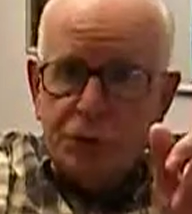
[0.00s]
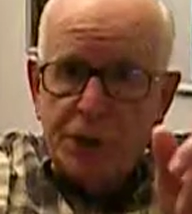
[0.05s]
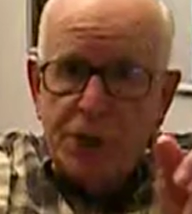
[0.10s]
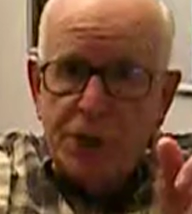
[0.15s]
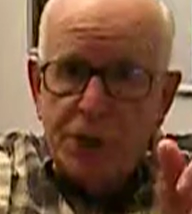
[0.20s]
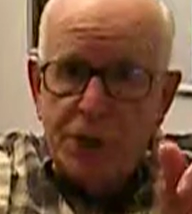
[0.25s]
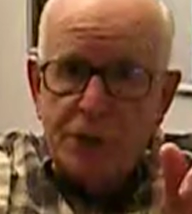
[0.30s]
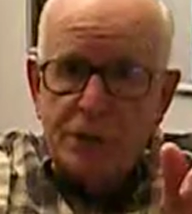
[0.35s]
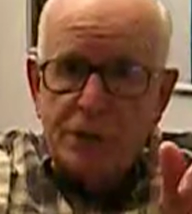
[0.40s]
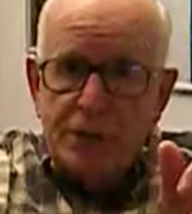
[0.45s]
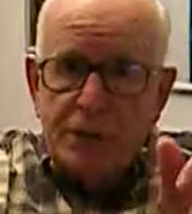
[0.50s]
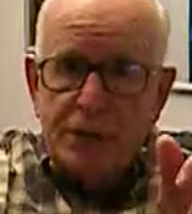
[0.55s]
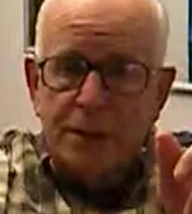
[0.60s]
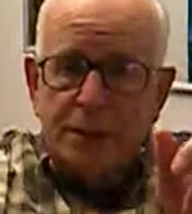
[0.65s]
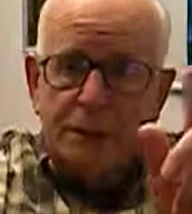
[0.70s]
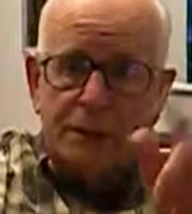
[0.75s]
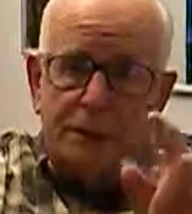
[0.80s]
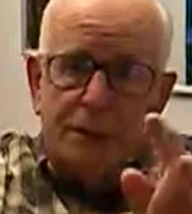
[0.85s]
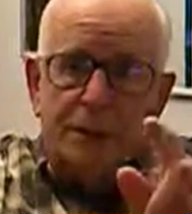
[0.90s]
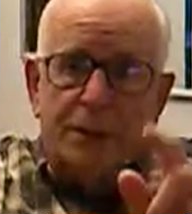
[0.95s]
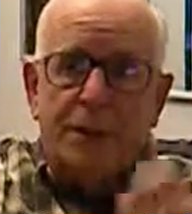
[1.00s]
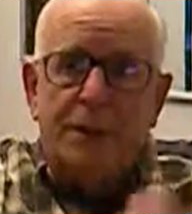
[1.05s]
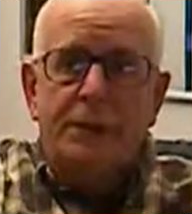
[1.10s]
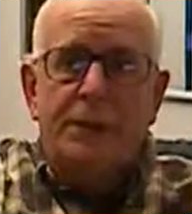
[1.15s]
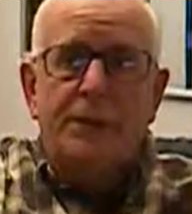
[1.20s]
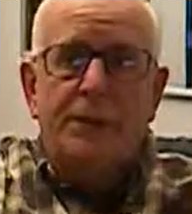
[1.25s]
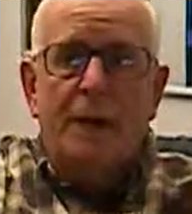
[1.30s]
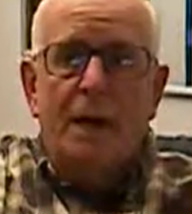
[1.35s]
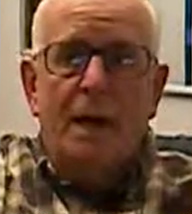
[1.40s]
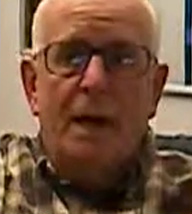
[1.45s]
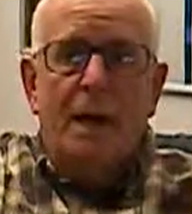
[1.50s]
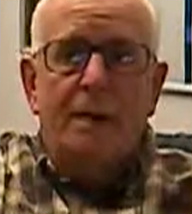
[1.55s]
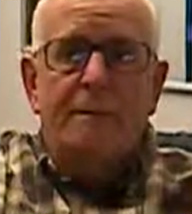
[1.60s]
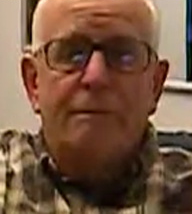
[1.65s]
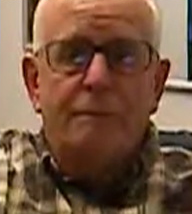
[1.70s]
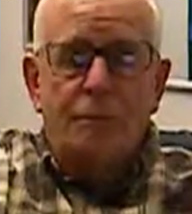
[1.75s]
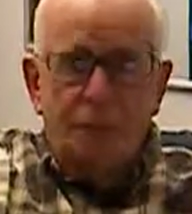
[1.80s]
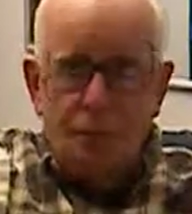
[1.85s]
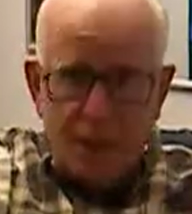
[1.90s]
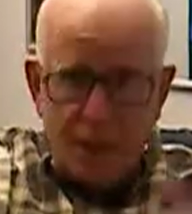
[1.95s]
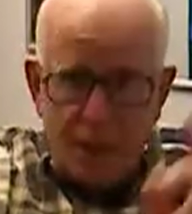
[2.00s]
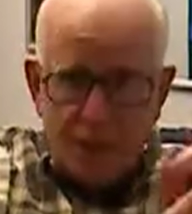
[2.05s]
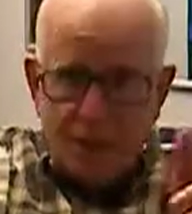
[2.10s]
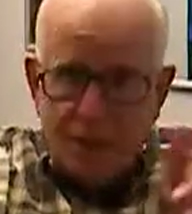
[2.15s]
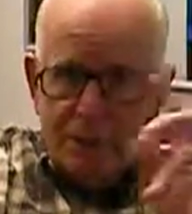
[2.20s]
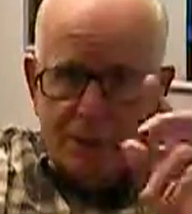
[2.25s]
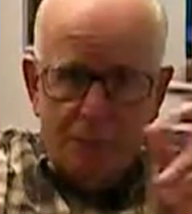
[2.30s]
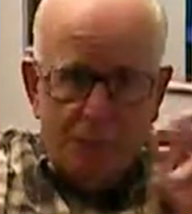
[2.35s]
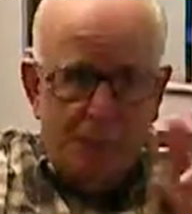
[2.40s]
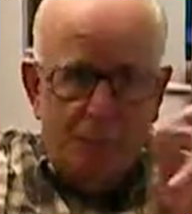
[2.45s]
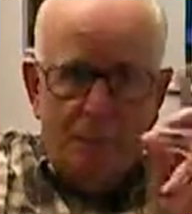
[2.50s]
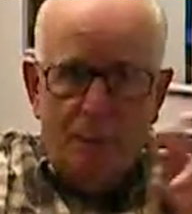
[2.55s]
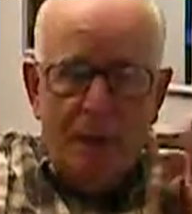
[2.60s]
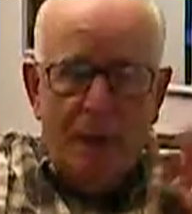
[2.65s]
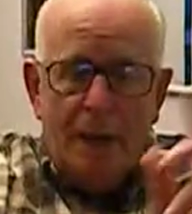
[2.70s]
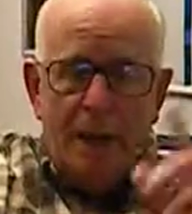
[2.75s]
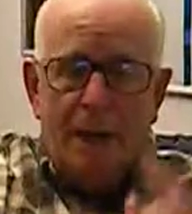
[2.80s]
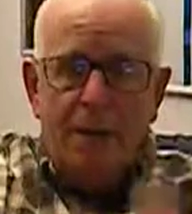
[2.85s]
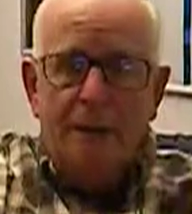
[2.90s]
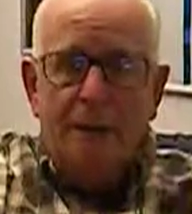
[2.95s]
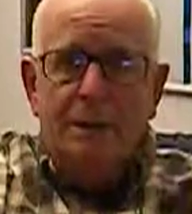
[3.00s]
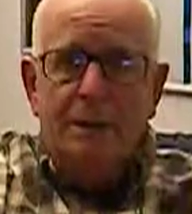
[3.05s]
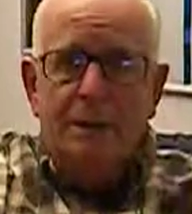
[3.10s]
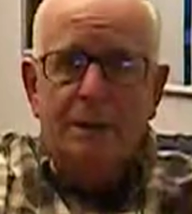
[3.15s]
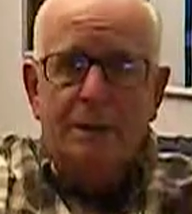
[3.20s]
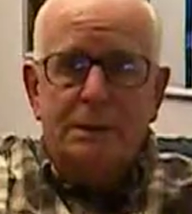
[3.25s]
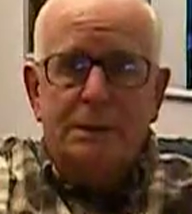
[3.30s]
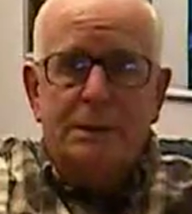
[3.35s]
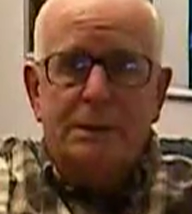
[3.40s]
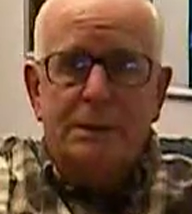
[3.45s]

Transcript: Jesus will change your life. Jesus, nobody else.